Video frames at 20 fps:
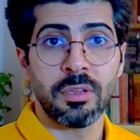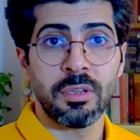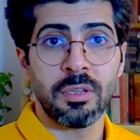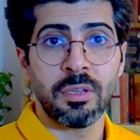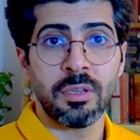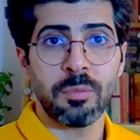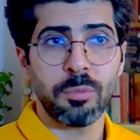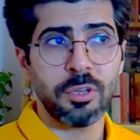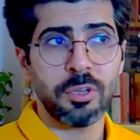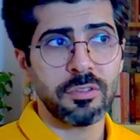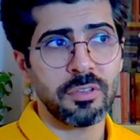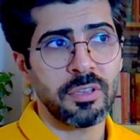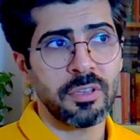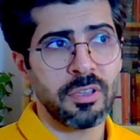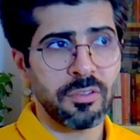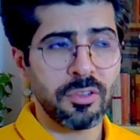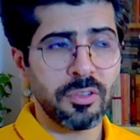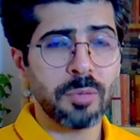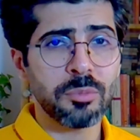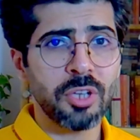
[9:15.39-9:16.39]
But
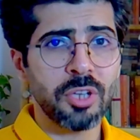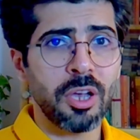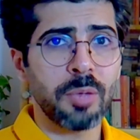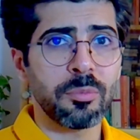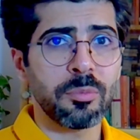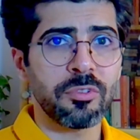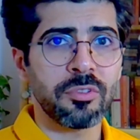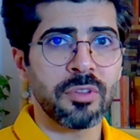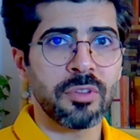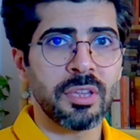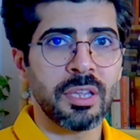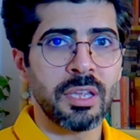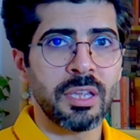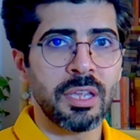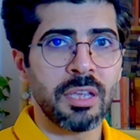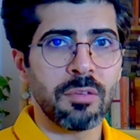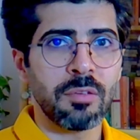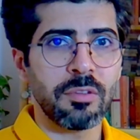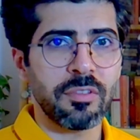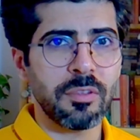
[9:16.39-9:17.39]
sometimes
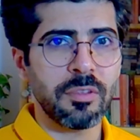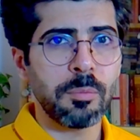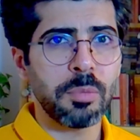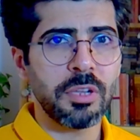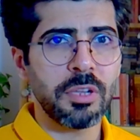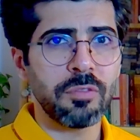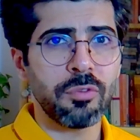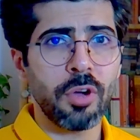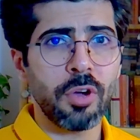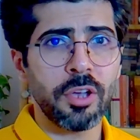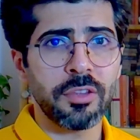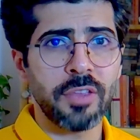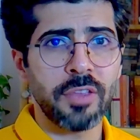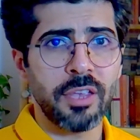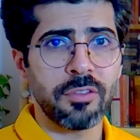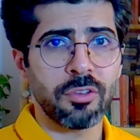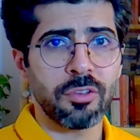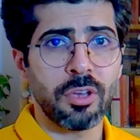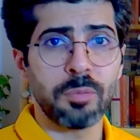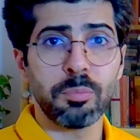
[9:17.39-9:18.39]
we simplify
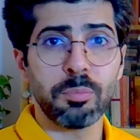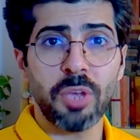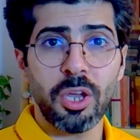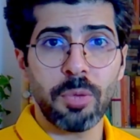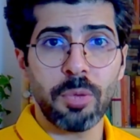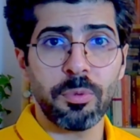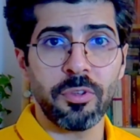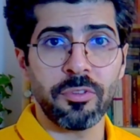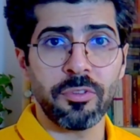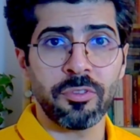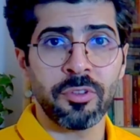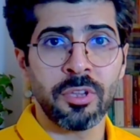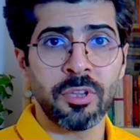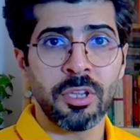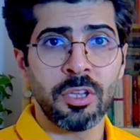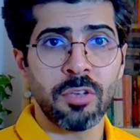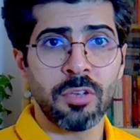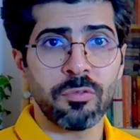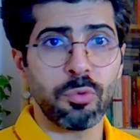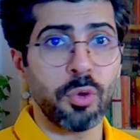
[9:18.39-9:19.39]
data on purpose
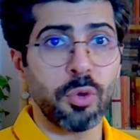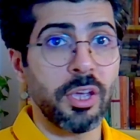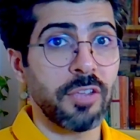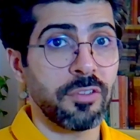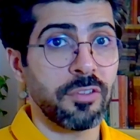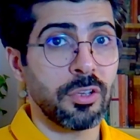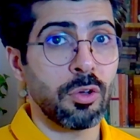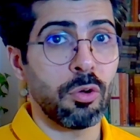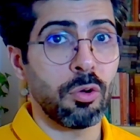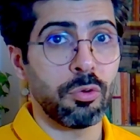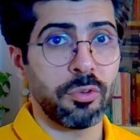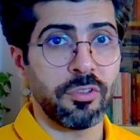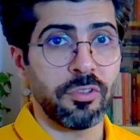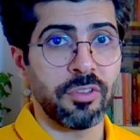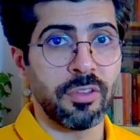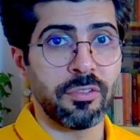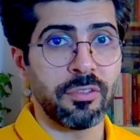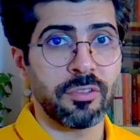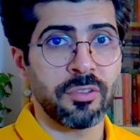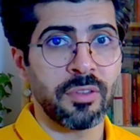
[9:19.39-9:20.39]
for ethical
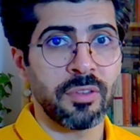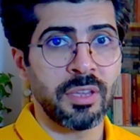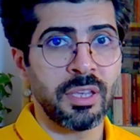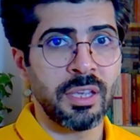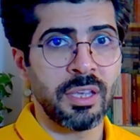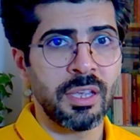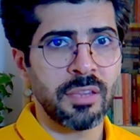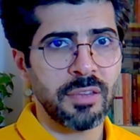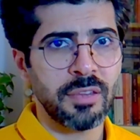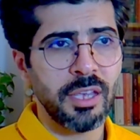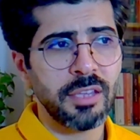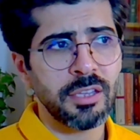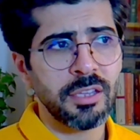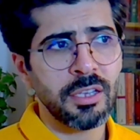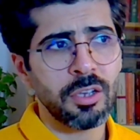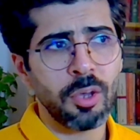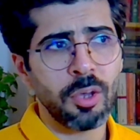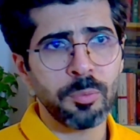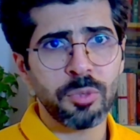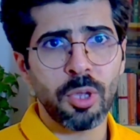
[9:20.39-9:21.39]
reasons, taking
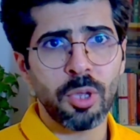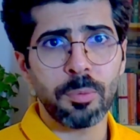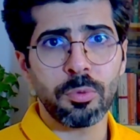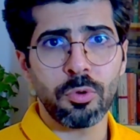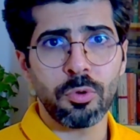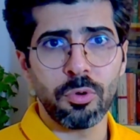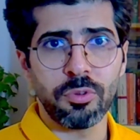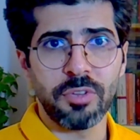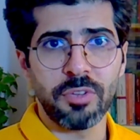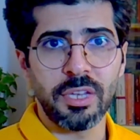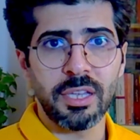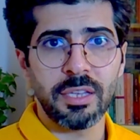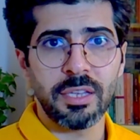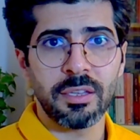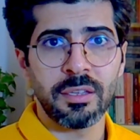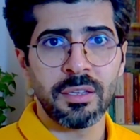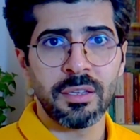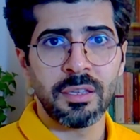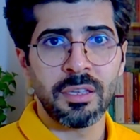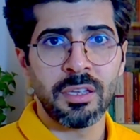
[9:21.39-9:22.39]
on top coding.
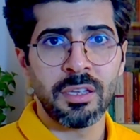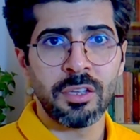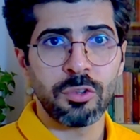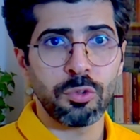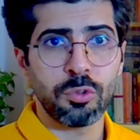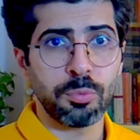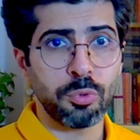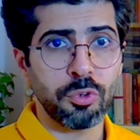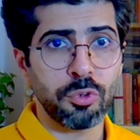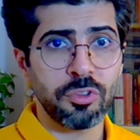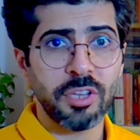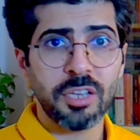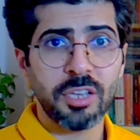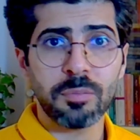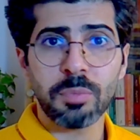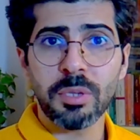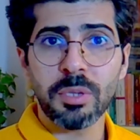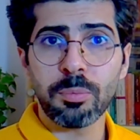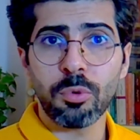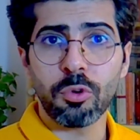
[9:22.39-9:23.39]
To protect
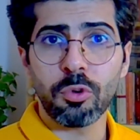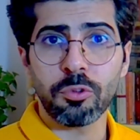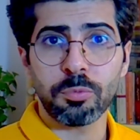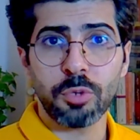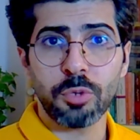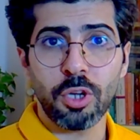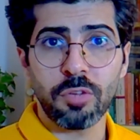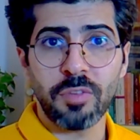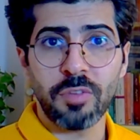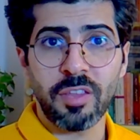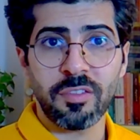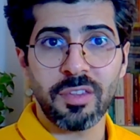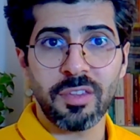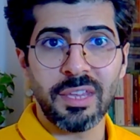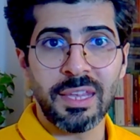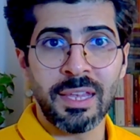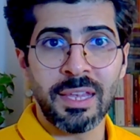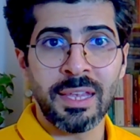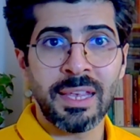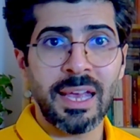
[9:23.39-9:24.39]
people's
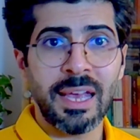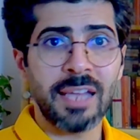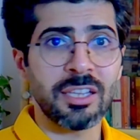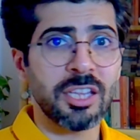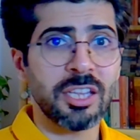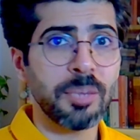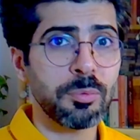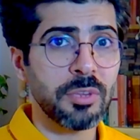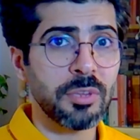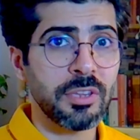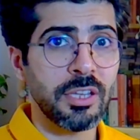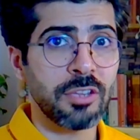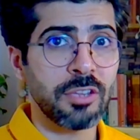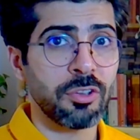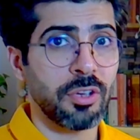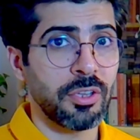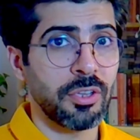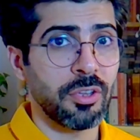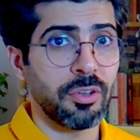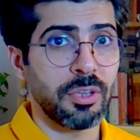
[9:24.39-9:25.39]
privacy and keep the data
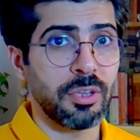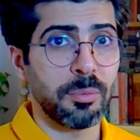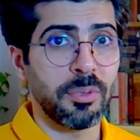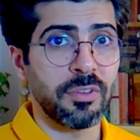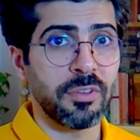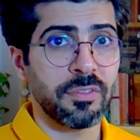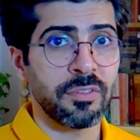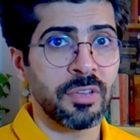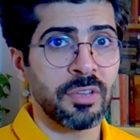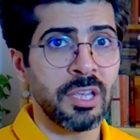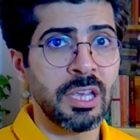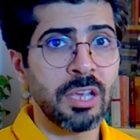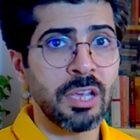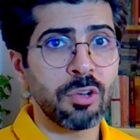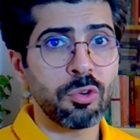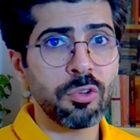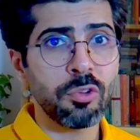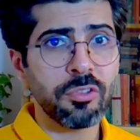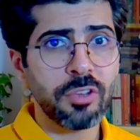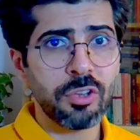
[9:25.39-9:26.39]
anonymous,
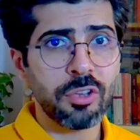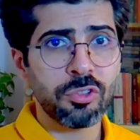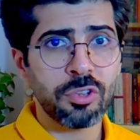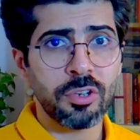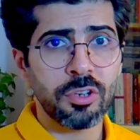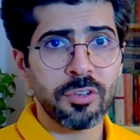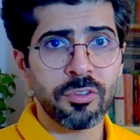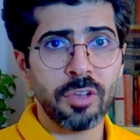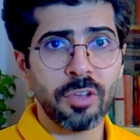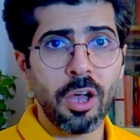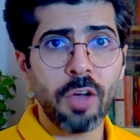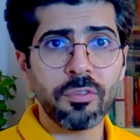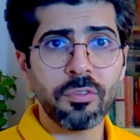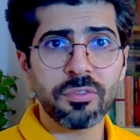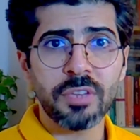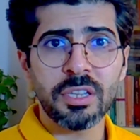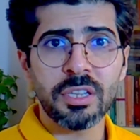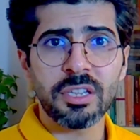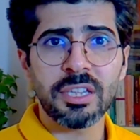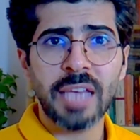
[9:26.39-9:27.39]
researchers
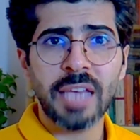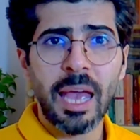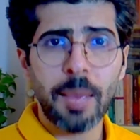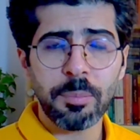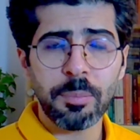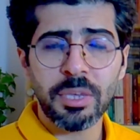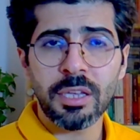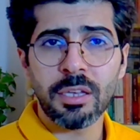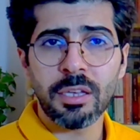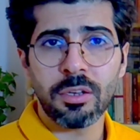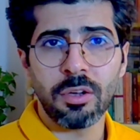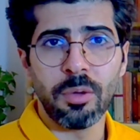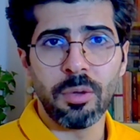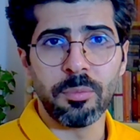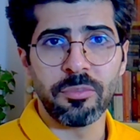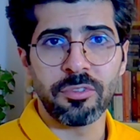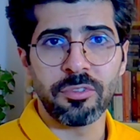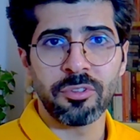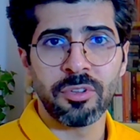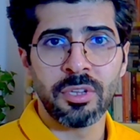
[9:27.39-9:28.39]
often cap
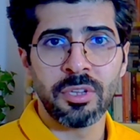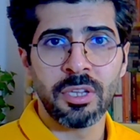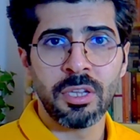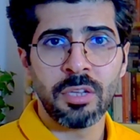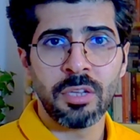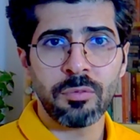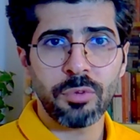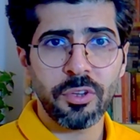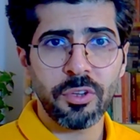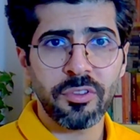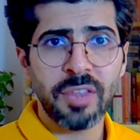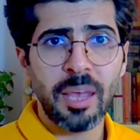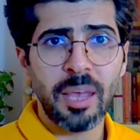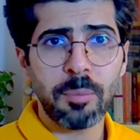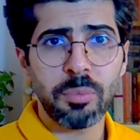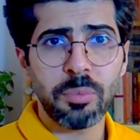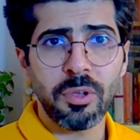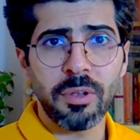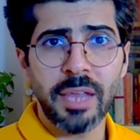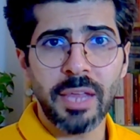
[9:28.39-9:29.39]
incomes. For
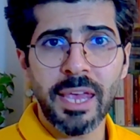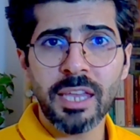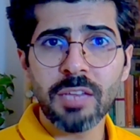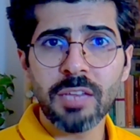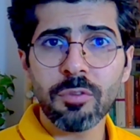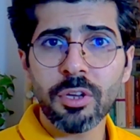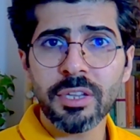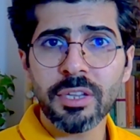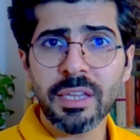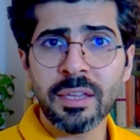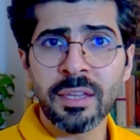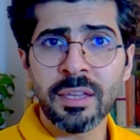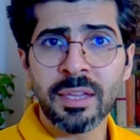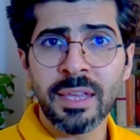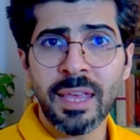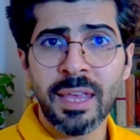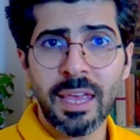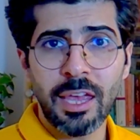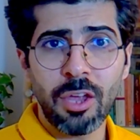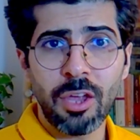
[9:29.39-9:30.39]
example, anyone
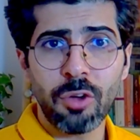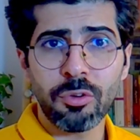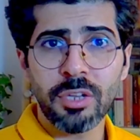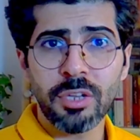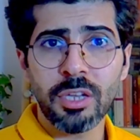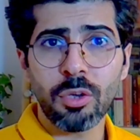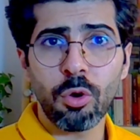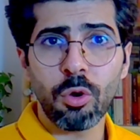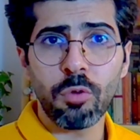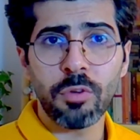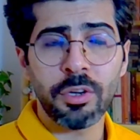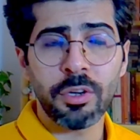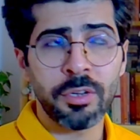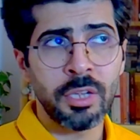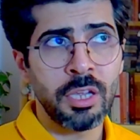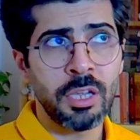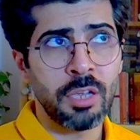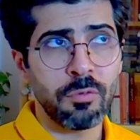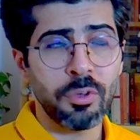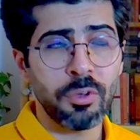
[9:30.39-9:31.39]
earning over
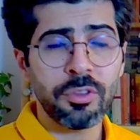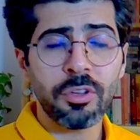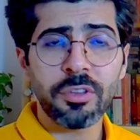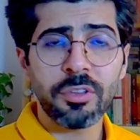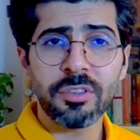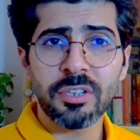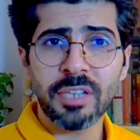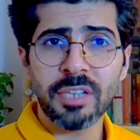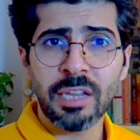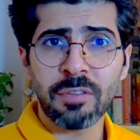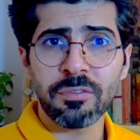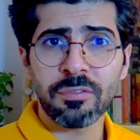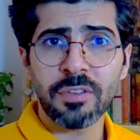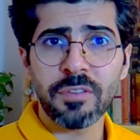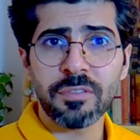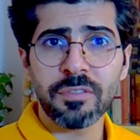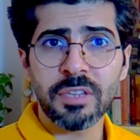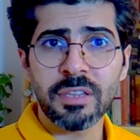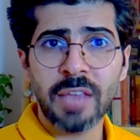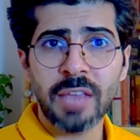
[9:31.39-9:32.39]

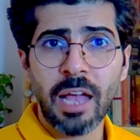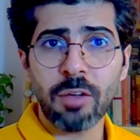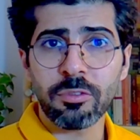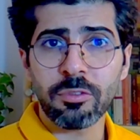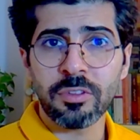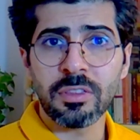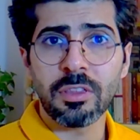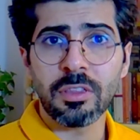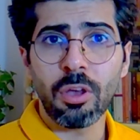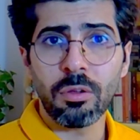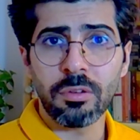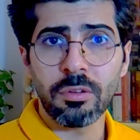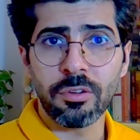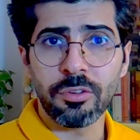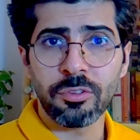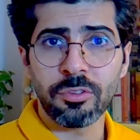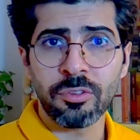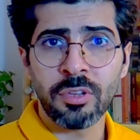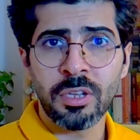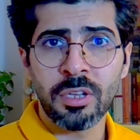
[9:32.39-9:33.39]

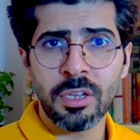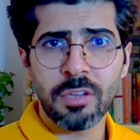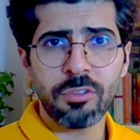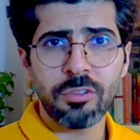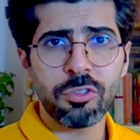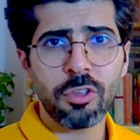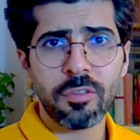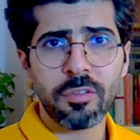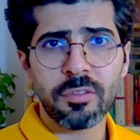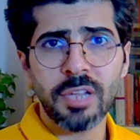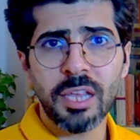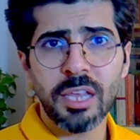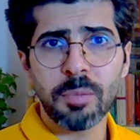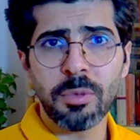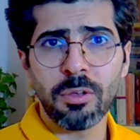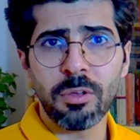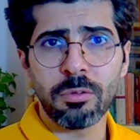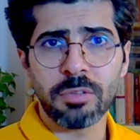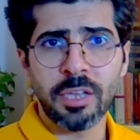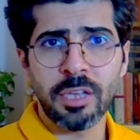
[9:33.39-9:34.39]
$150,000 is just
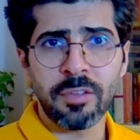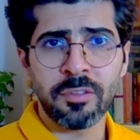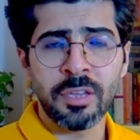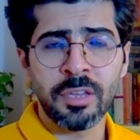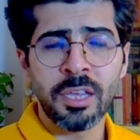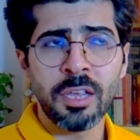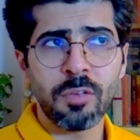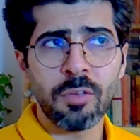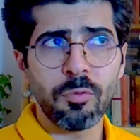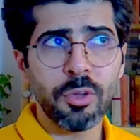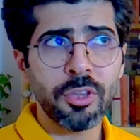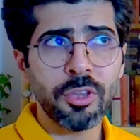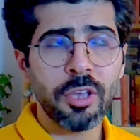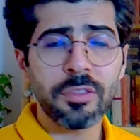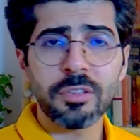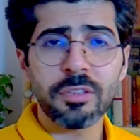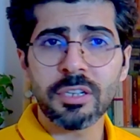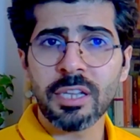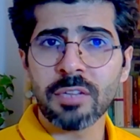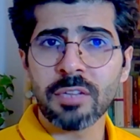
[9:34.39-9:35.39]
labeled as
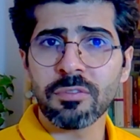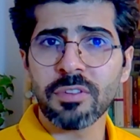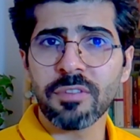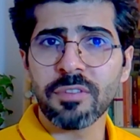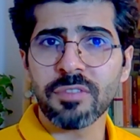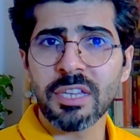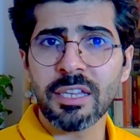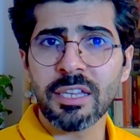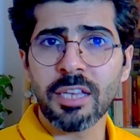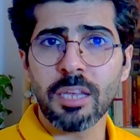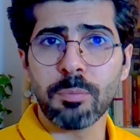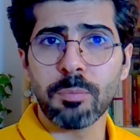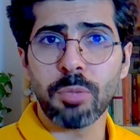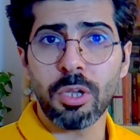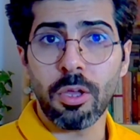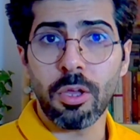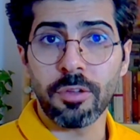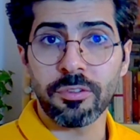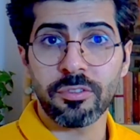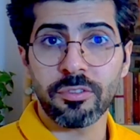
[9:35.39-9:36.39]
150K
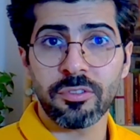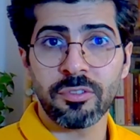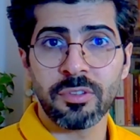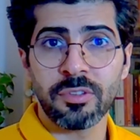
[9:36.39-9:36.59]
plus.